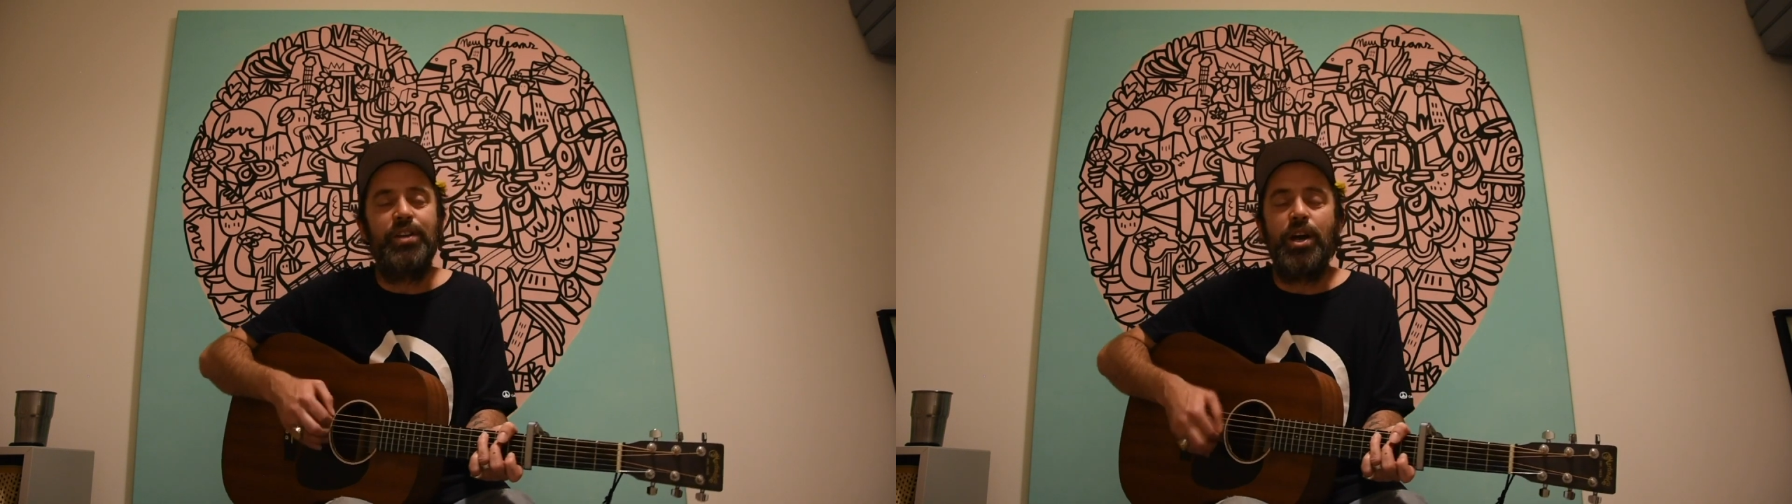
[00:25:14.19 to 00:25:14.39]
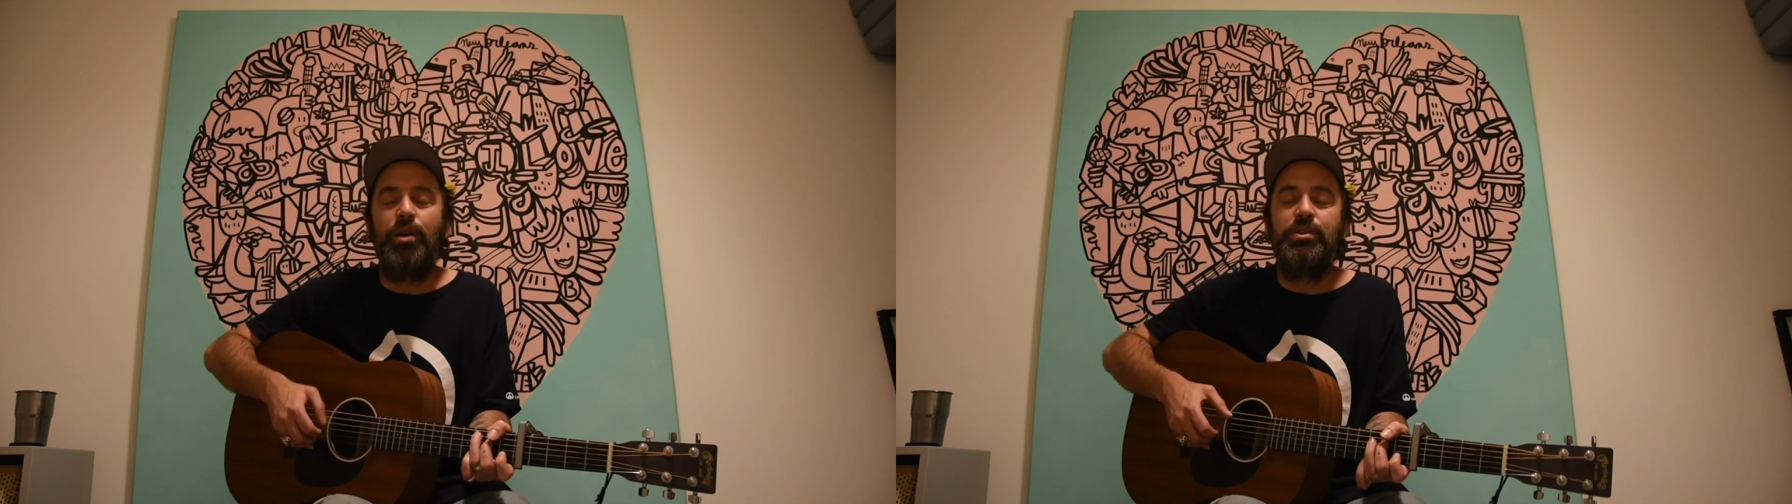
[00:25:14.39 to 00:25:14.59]

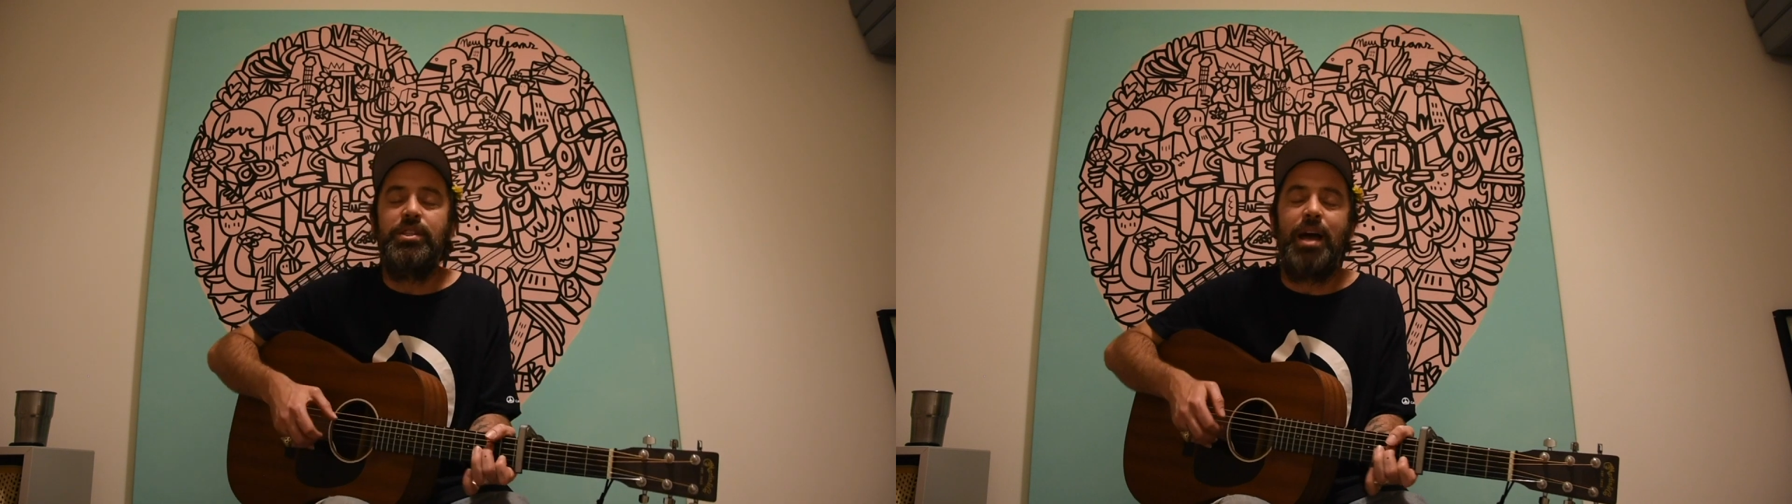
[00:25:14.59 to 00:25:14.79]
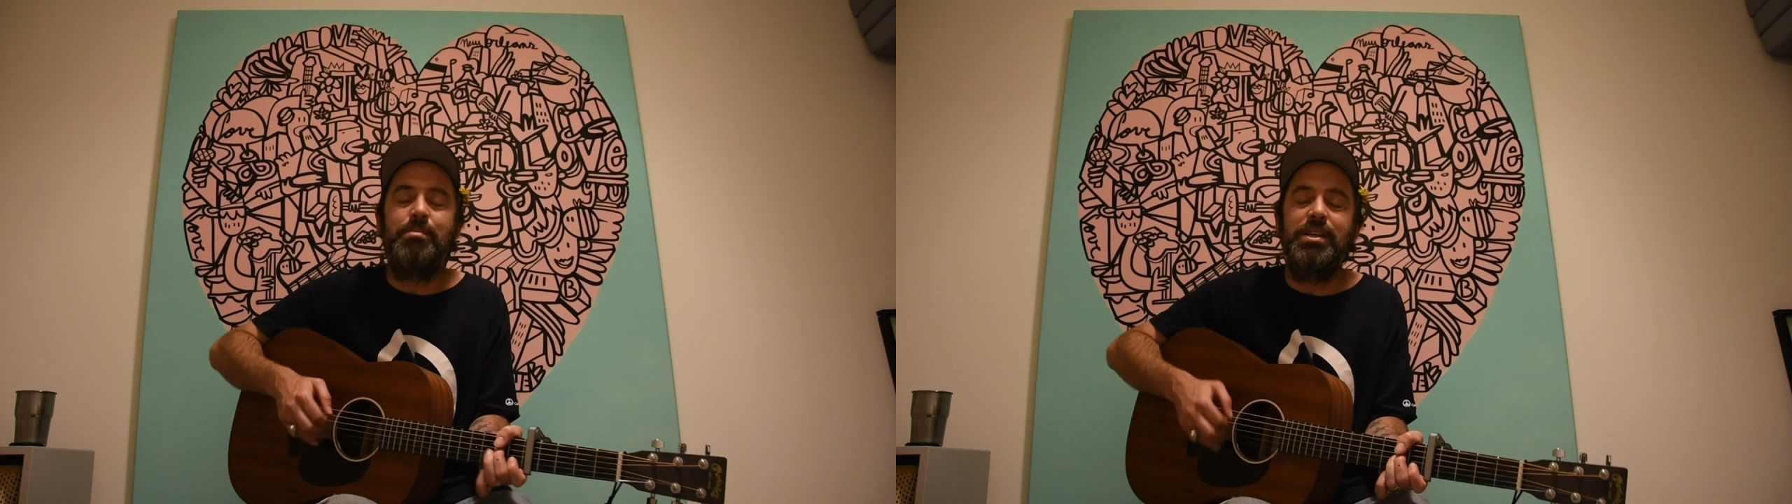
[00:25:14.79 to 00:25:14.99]
He owes
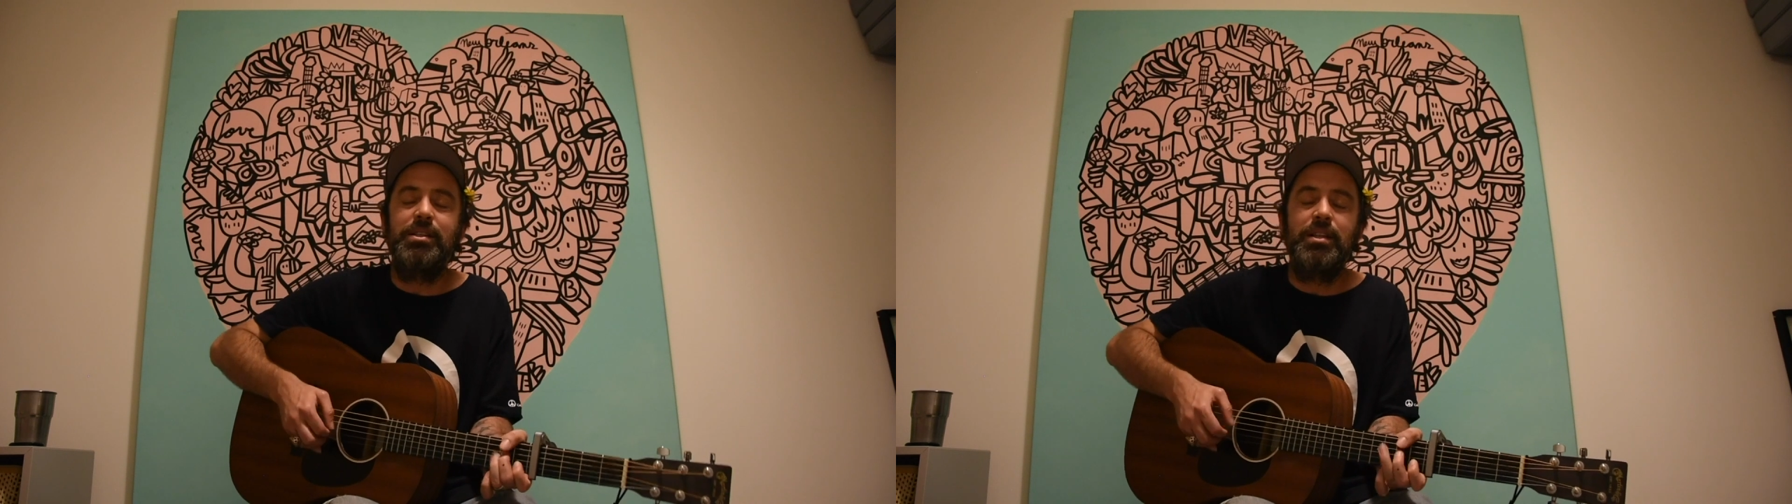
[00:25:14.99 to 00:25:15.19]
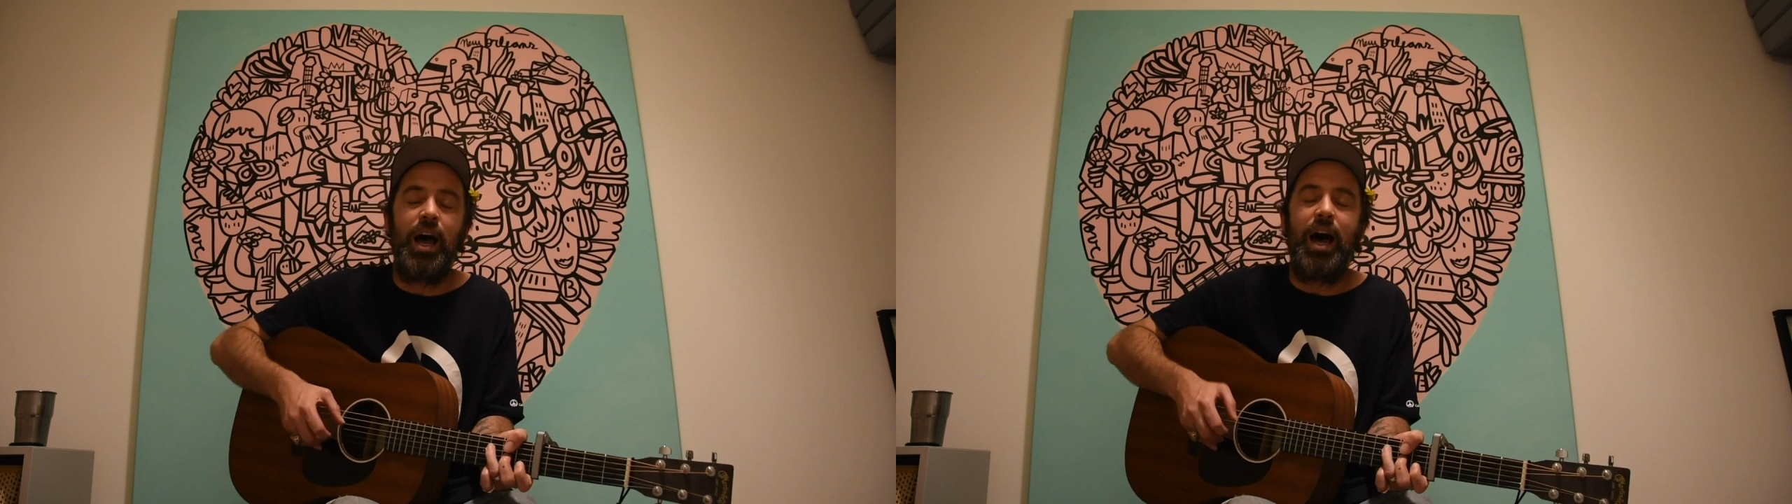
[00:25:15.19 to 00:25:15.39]
them
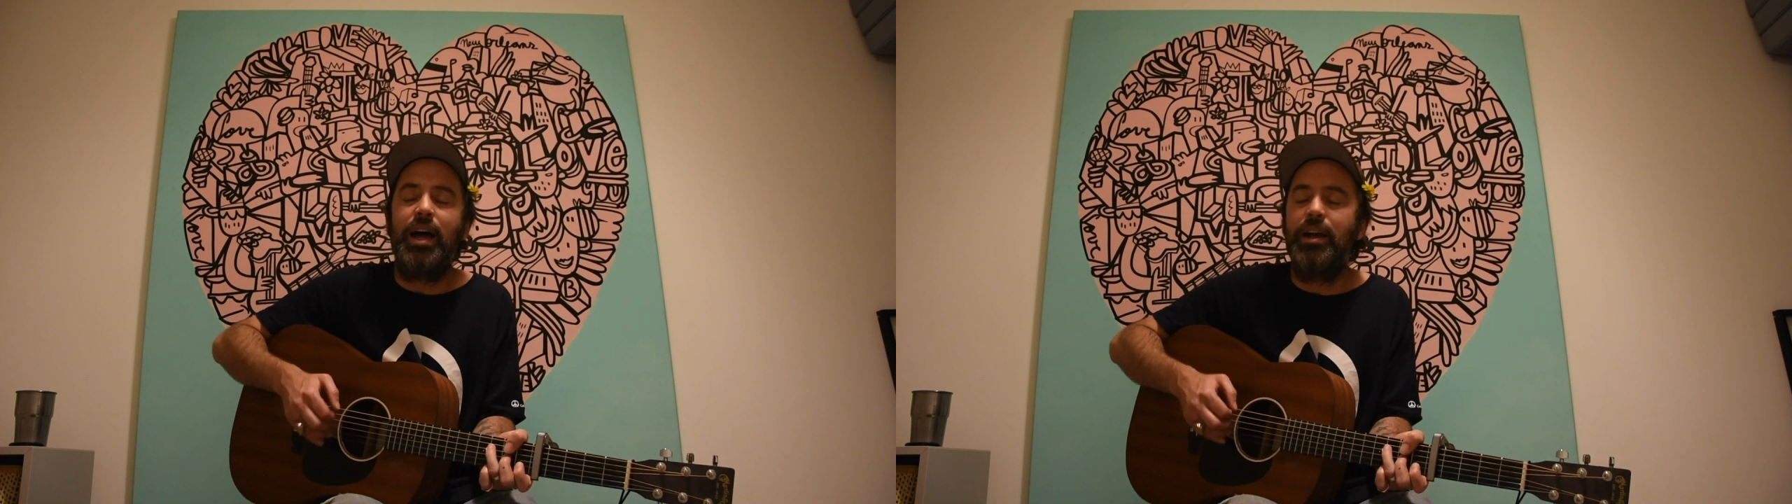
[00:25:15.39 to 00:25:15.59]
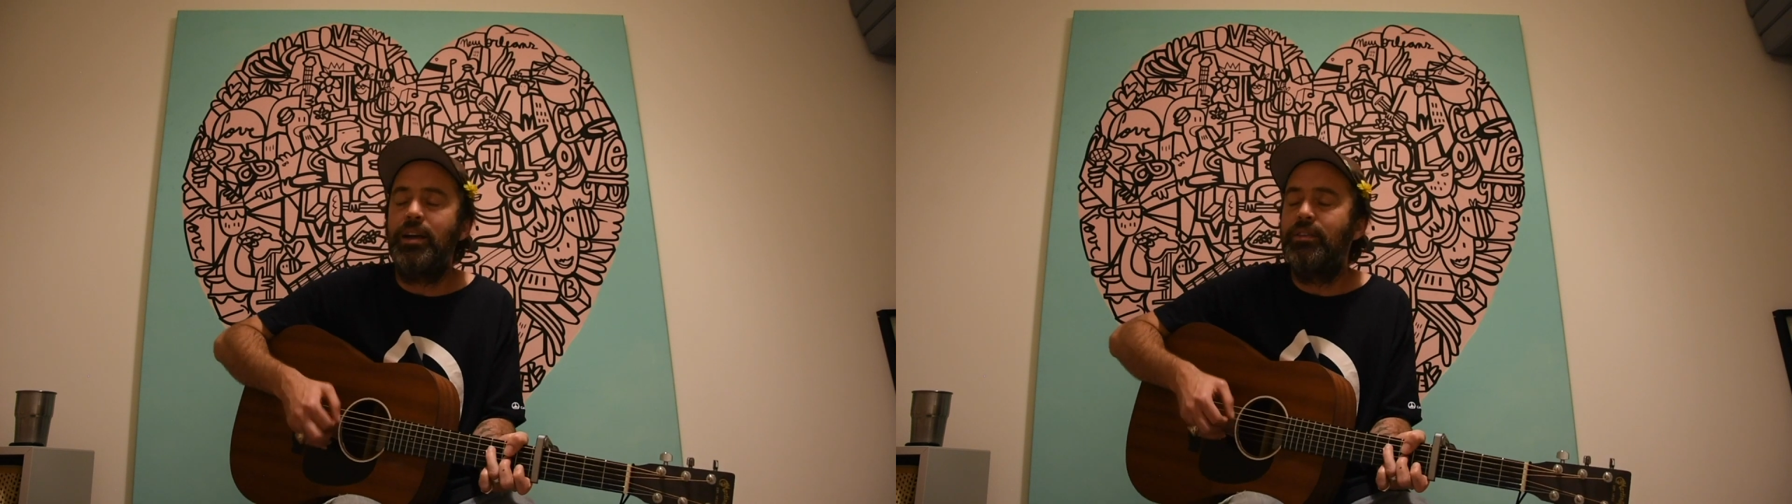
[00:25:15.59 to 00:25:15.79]
his life,